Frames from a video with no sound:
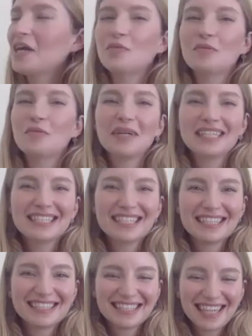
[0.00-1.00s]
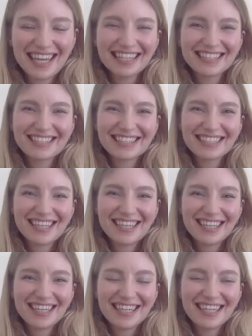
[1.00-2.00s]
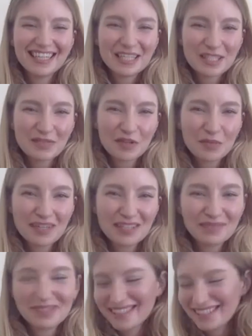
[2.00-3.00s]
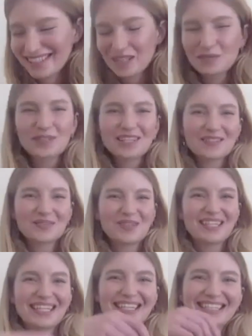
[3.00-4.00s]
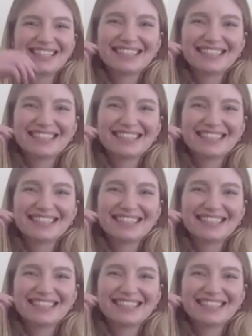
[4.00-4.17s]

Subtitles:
open-minded and a list of your measurements. That's all you need.